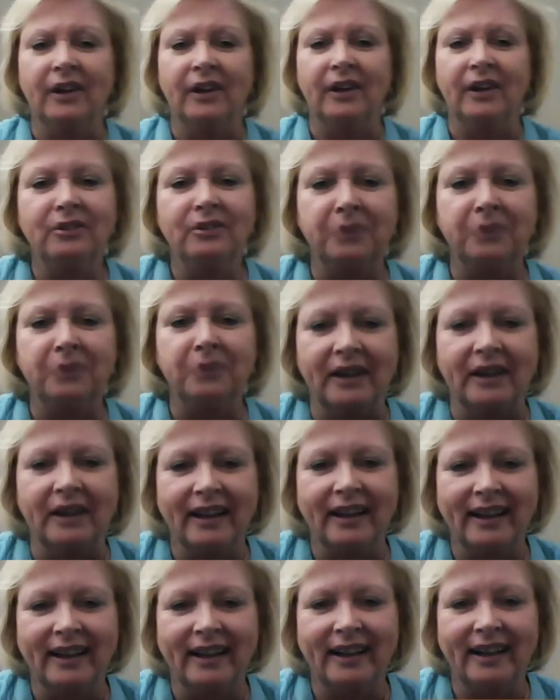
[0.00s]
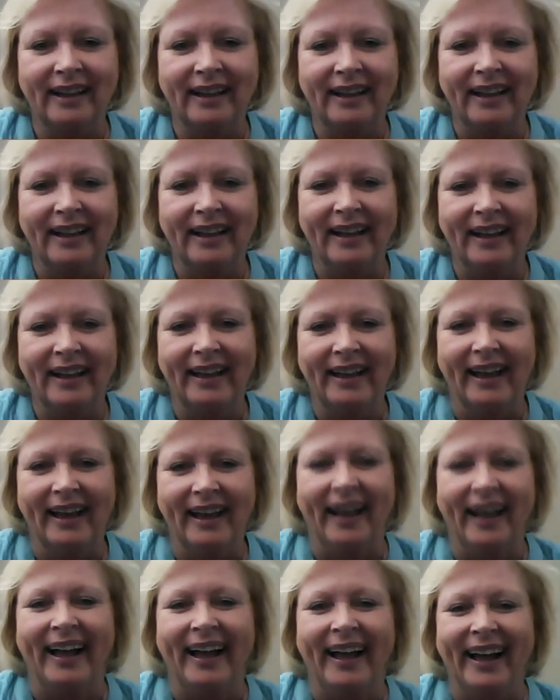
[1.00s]
work.
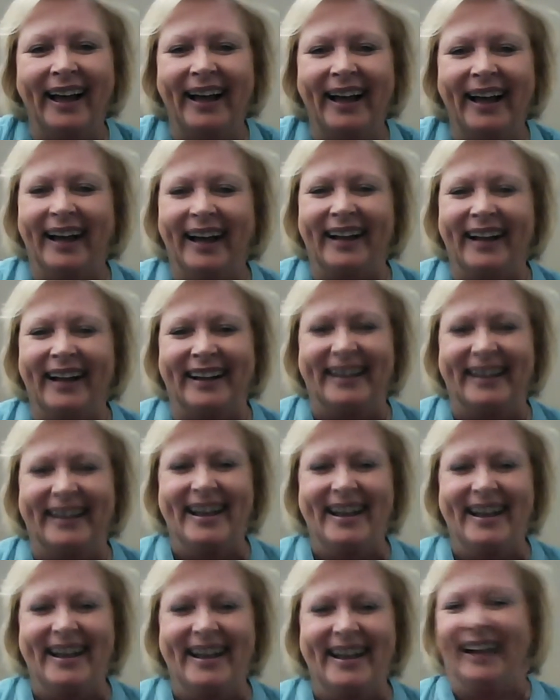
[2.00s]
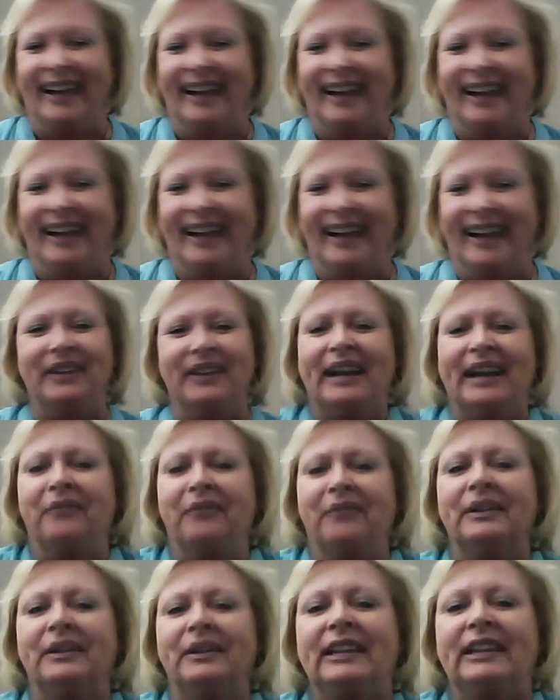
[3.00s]
I really
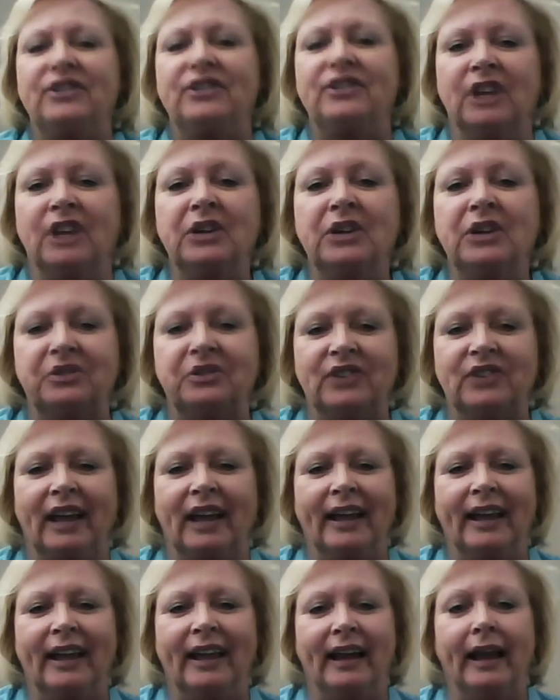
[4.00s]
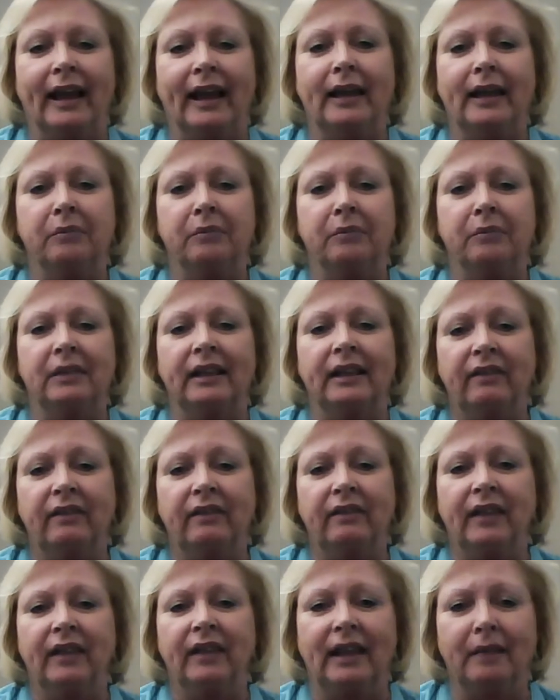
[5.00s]
don't. I am living
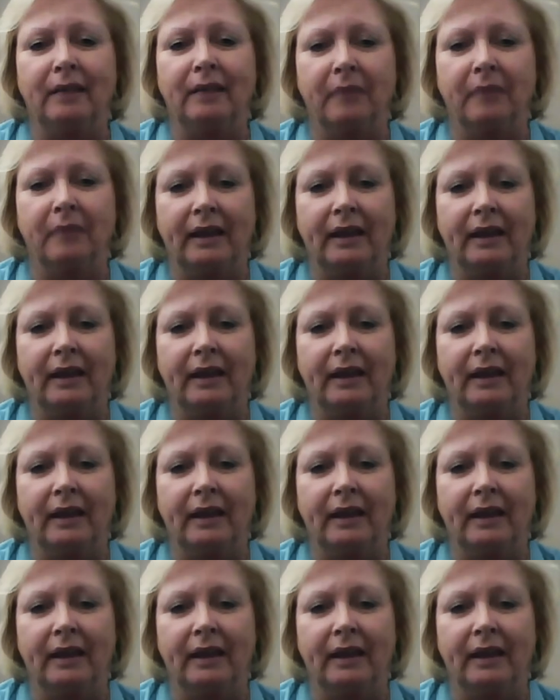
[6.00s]
in my